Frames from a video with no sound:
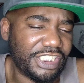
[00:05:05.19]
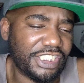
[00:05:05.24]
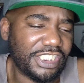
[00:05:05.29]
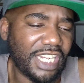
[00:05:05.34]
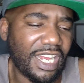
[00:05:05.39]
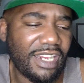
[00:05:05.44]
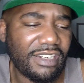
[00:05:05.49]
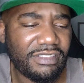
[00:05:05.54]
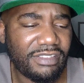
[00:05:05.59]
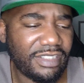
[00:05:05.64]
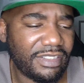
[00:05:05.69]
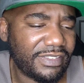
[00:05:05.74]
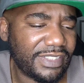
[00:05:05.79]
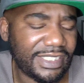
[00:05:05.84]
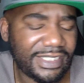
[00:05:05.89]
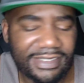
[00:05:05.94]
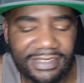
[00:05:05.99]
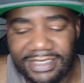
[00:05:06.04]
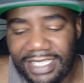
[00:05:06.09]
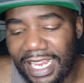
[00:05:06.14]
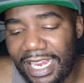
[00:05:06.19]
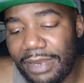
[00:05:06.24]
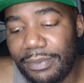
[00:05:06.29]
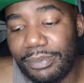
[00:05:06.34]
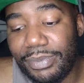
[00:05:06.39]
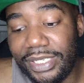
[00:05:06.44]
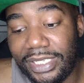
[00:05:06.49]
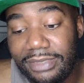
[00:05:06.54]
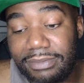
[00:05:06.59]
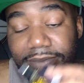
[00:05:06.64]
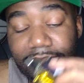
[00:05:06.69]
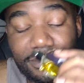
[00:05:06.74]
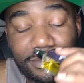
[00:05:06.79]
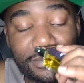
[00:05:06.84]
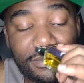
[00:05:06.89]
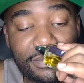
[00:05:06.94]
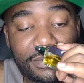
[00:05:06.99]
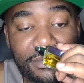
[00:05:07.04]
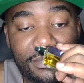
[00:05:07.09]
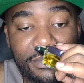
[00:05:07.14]
genre, of this type, but
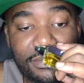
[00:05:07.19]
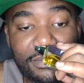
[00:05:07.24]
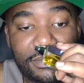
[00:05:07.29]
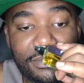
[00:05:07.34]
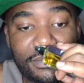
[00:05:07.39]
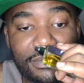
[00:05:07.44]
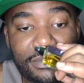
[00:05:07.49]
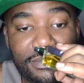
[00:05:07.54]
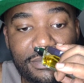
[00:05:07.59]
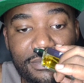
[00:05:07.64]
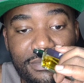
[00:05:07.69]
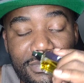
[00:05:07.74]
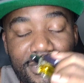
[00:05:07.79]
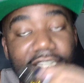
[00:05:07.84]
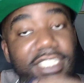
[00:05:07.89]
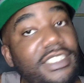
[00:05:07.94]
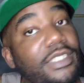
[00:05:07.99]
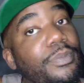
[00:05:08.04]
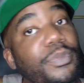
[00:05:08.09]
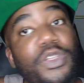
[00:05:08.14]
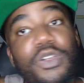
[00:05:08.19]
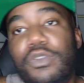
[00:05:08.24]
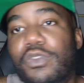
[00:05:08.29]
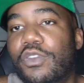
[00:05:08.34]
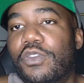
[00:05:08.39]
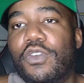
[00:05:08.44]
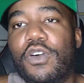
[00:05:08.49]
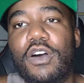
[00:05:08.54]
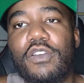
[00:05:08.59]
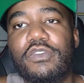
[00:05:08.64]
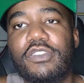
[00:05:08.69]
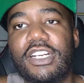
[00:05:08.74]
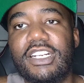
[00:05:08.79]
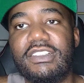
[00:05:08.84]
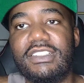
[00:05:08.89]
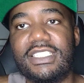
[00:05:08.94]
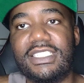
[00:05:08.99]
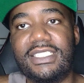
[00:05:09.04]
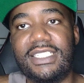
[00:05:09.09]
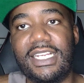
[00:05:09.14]
it's a beautiful fall
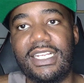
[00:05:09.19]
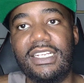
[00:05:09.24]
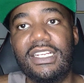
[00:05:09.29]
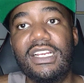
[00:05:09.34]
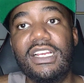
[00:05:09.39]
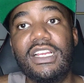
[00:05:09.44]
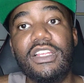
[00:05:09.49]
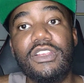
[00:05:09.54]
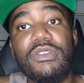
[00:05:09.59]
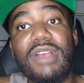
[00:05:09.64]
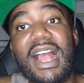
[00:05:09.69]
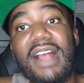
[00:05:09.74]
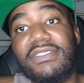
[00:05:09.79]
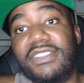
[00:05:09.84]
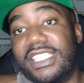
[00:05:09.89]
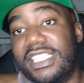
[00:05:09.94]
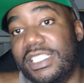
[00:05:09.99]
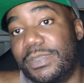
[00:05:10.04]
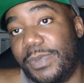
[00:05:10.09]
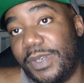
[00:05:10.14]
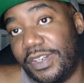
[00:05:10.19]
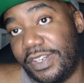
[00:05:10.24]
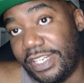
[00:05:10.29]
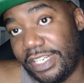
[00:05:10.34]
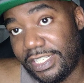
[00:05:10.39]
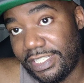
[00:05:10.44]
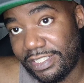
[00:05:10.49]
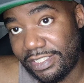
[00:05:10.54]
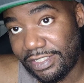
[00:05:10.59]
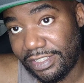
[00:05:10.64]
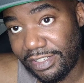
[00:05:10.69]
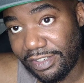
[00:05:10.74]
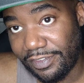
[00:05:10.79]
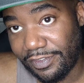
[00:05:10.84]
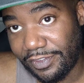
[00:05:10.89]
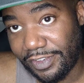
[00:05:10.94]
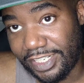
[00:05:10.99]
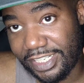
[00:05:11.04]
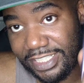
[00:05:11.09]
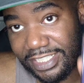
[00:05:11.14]
fragrance that you have to experience
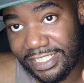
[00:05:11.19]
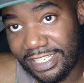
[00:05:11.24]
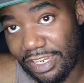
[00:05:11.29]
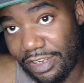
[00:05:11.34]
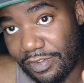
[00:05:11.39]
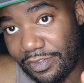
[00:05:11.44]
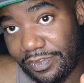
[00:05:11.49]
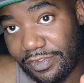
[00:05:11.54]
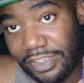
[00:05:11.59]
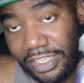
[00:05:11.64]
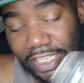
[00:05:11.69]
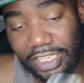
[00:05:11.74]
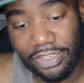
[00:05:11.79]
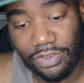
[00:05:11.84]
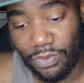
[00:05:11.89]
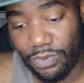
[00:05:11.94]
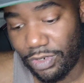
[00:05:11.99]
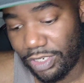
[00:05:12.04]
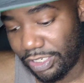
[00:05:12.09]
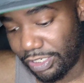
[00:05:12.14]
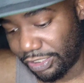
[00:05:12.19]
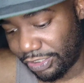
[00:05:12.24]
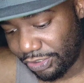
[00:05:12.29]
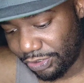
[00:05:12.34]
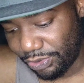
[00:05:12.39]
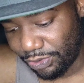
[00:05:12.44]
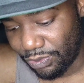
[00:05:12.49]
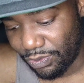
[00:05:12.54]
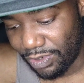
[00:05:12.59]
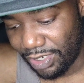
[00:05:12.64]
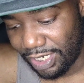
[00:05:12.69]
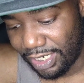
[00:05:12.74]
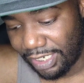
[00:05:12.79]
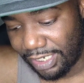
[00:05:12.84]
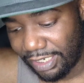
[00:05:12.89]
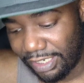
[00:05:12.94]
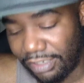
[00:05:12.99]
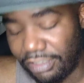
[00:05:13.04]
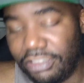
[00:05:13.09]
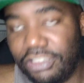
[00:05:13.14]
for yourself in order
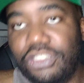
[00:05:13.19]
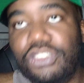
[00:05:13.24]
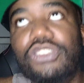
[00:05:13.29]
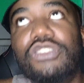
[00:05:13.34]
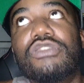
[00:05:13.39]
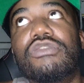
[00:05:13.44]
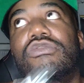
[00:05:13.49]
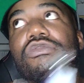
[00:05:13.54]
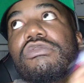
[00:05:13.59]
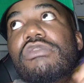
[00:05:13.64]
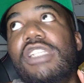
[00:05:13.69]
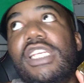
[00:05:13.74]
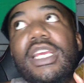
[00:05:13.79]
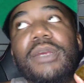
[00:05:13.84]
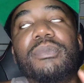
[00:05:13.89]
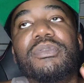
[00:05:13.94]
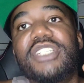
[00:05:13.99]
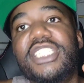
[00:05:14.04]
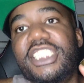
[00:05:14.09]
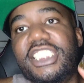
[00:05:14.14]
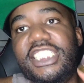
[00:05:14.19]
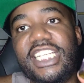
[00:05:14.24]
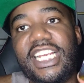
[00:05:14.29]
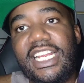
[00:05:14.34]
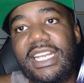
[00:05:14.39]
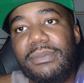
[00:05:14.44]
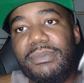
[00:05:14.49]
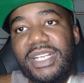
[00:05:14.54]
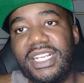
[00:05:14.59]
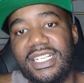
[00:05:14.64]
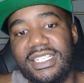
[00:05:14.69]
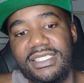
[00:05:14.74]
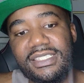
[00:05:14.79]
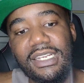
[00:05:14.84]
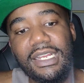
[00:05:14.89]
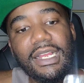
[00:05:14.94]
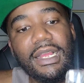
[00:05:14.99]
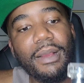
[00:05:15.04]
to truly appreciate it. Because